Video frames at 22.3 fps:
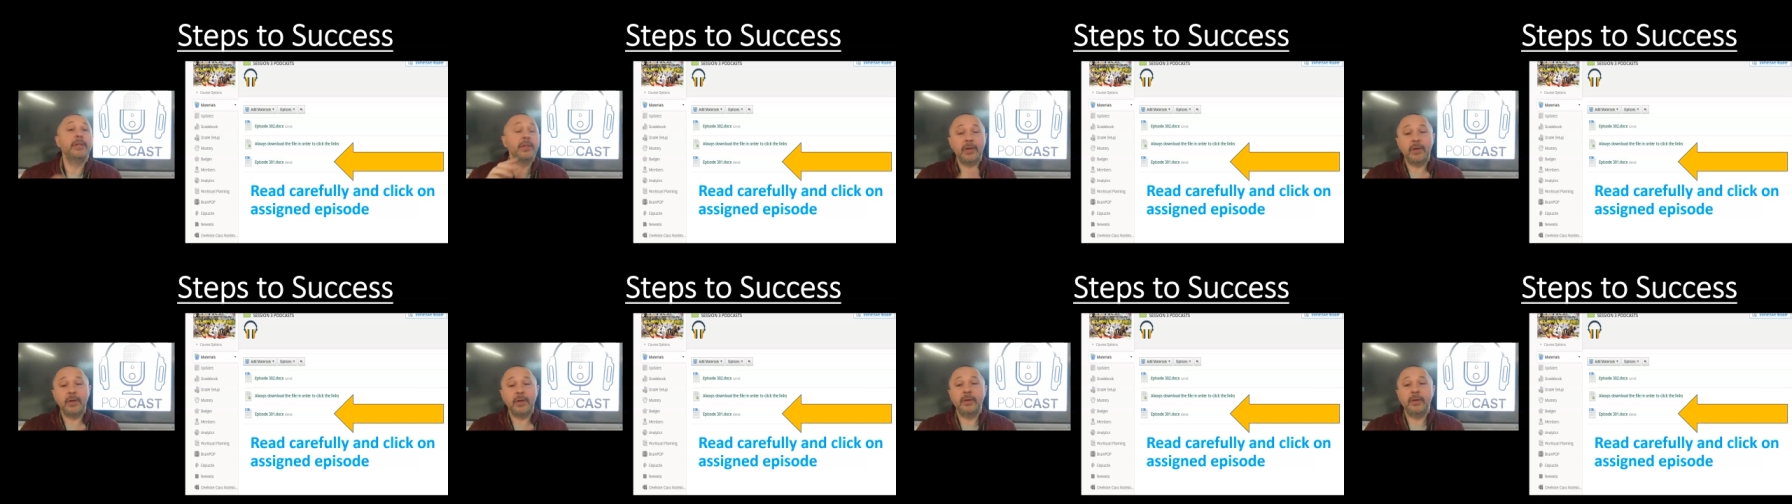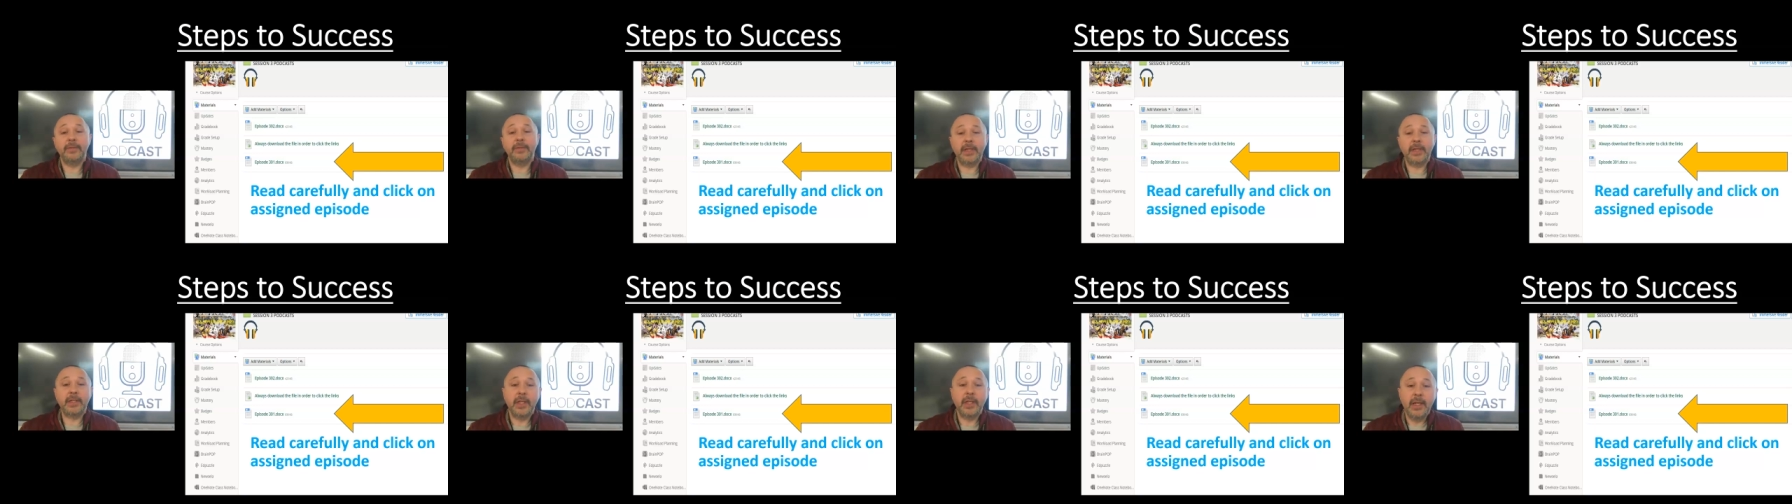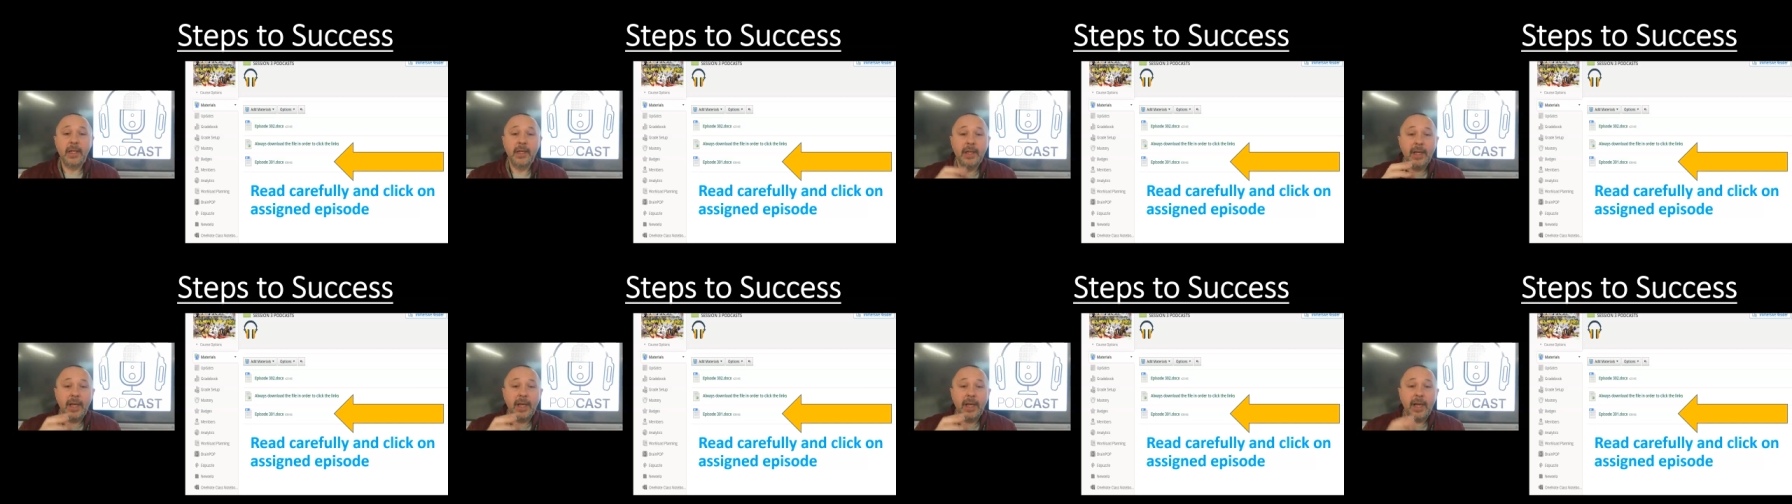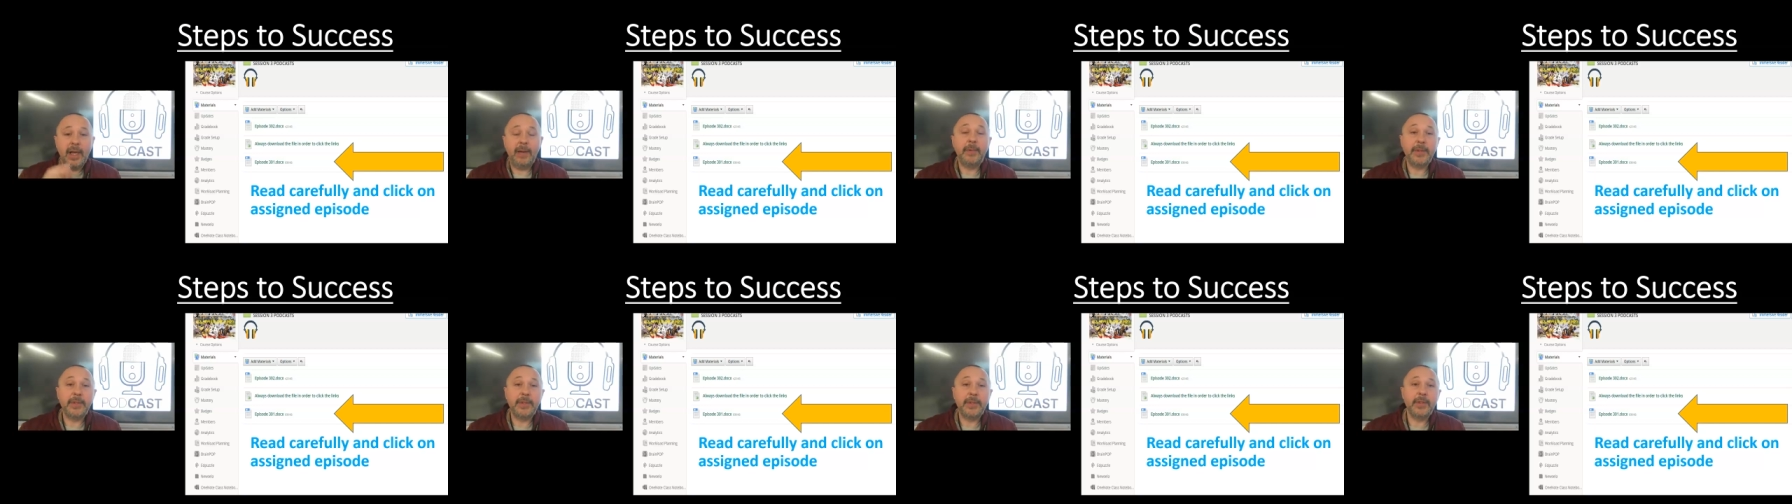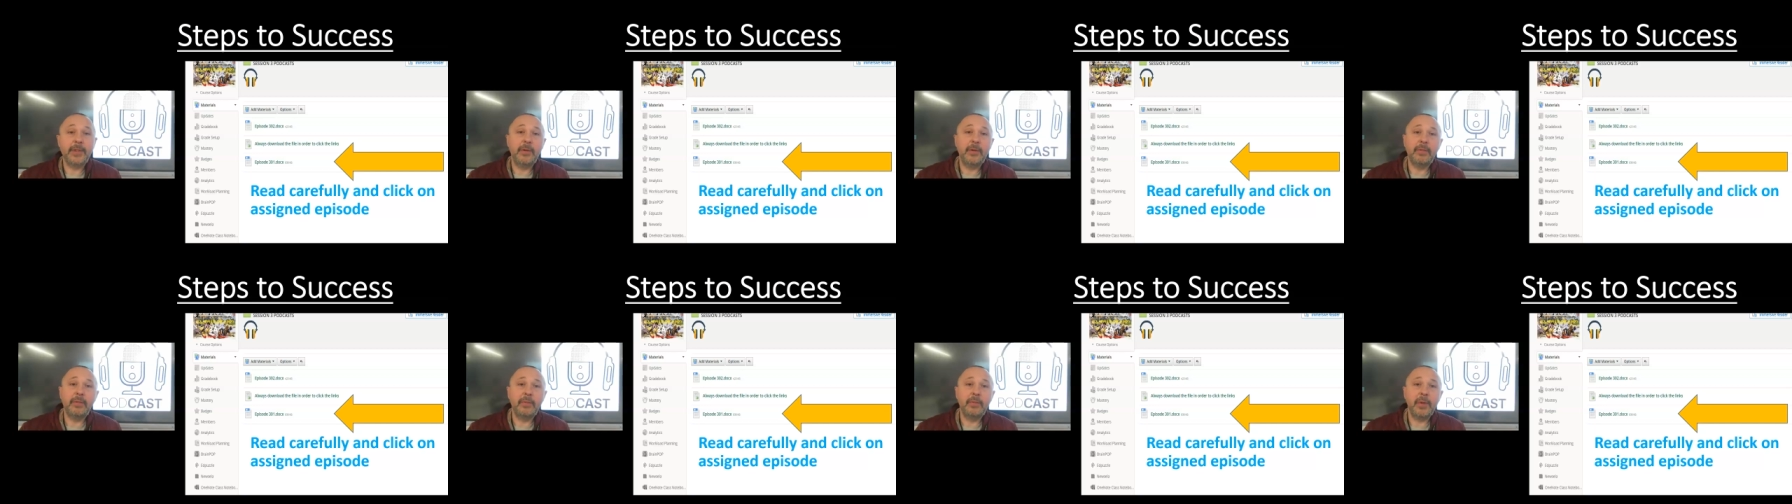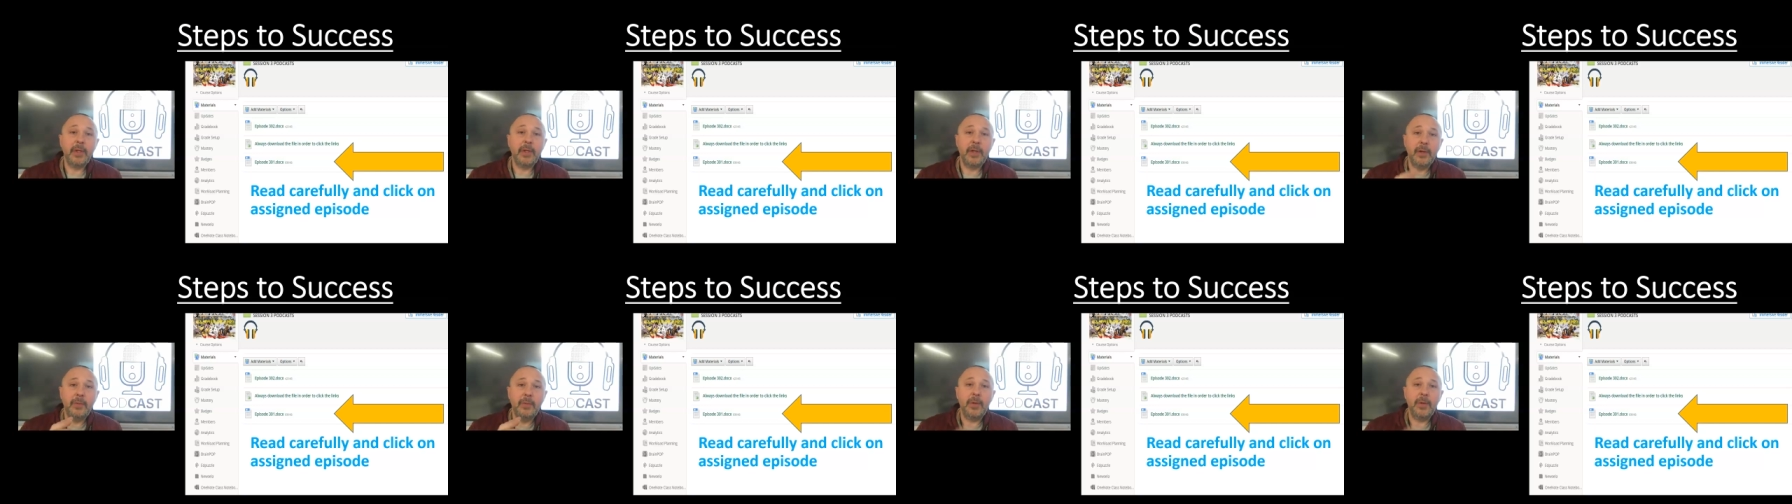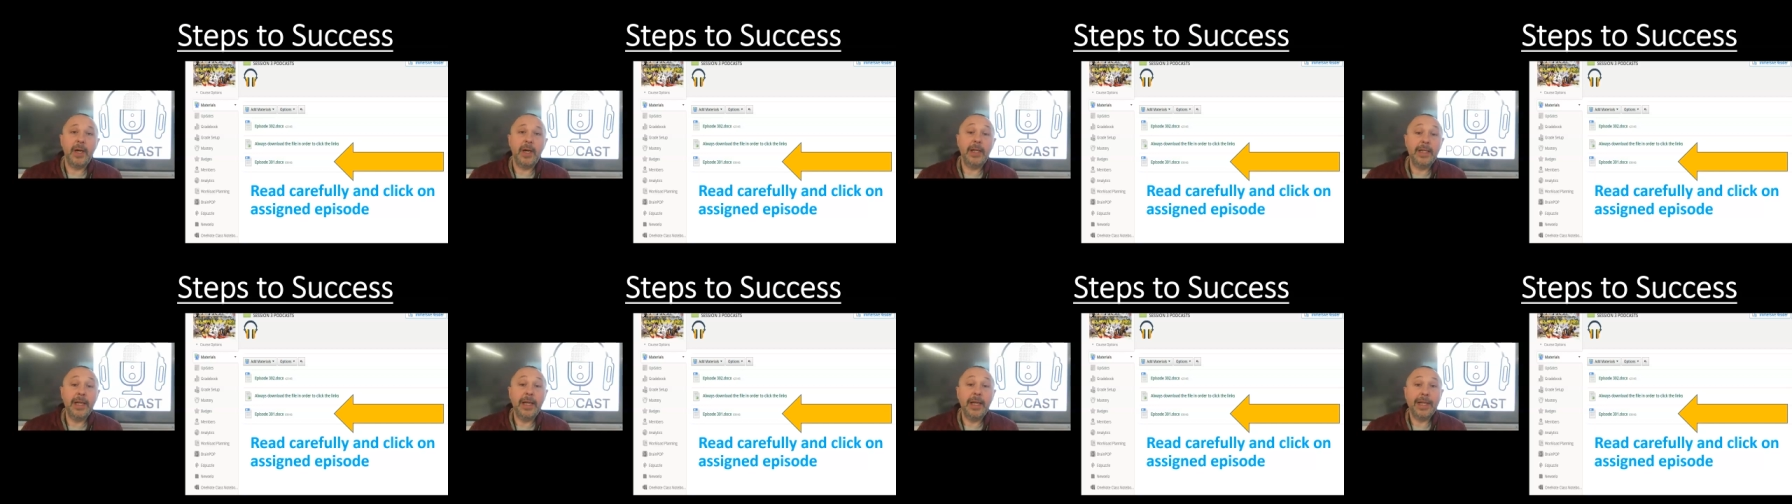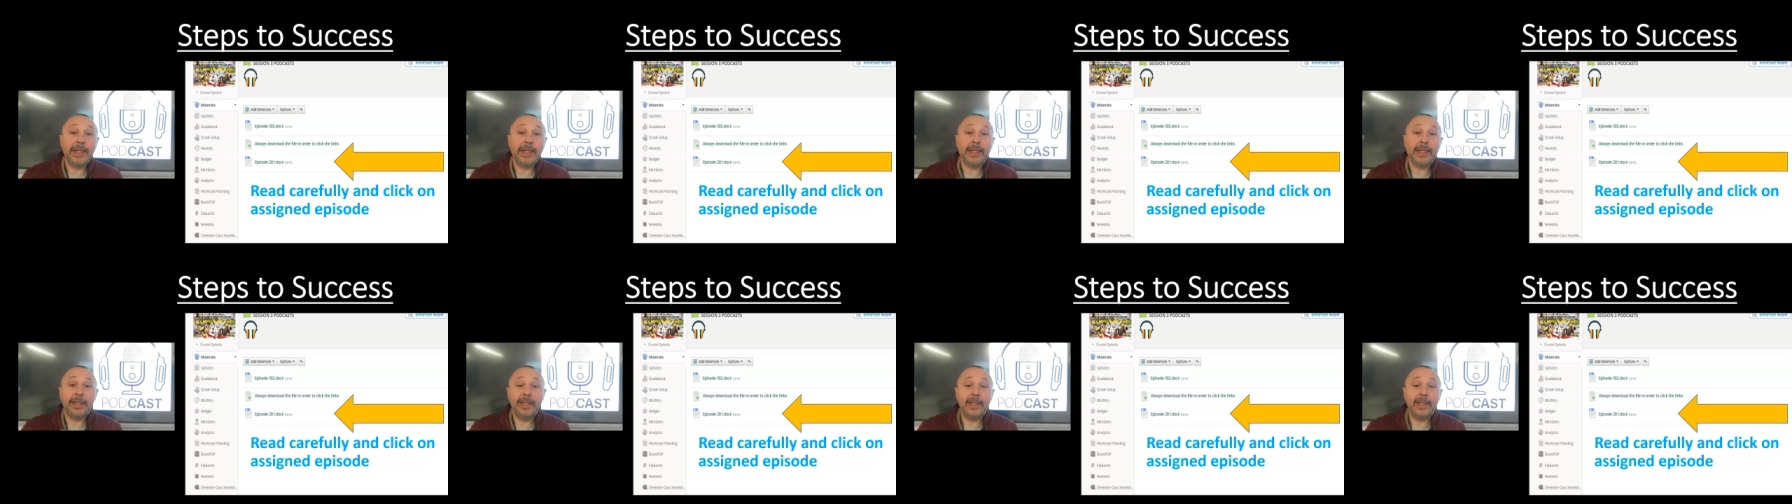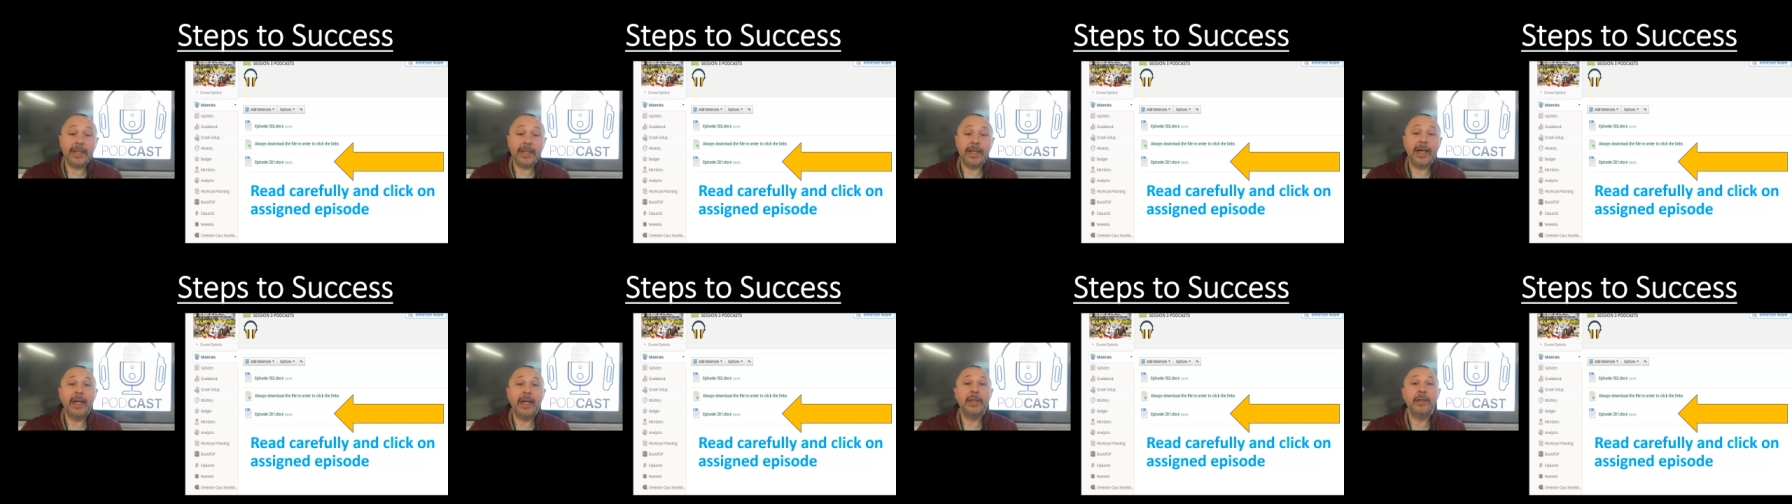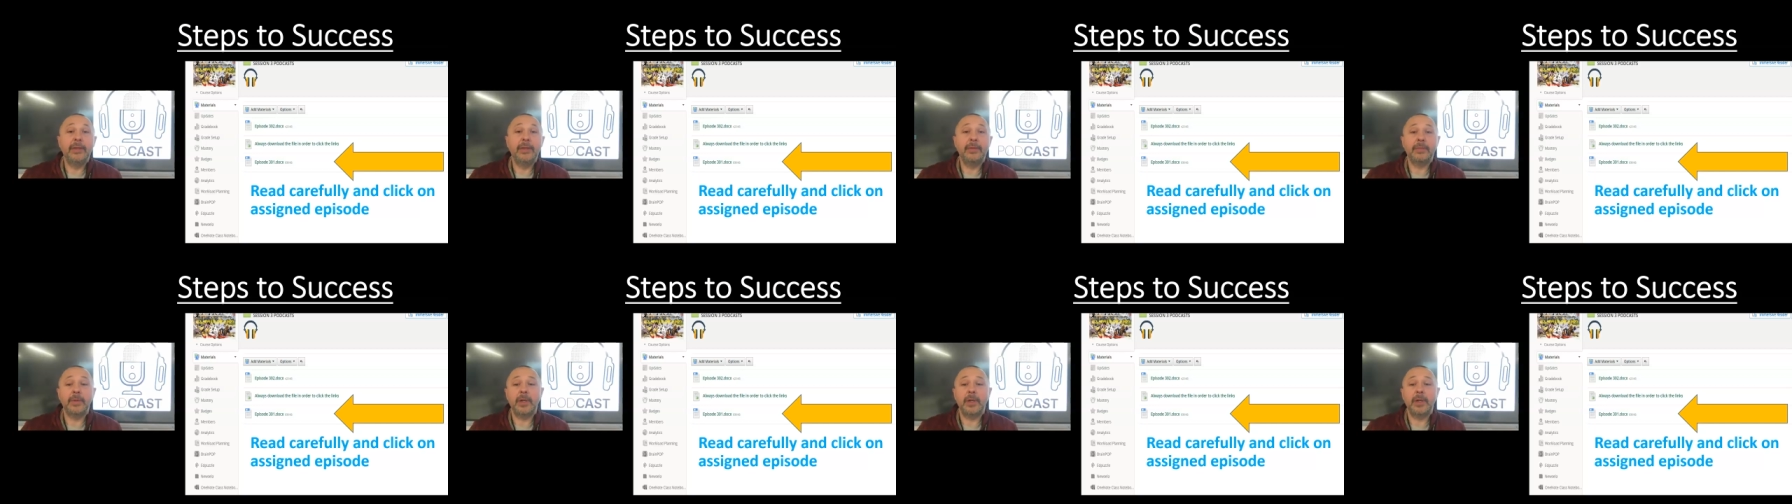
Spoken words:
So if it's episode 301, click on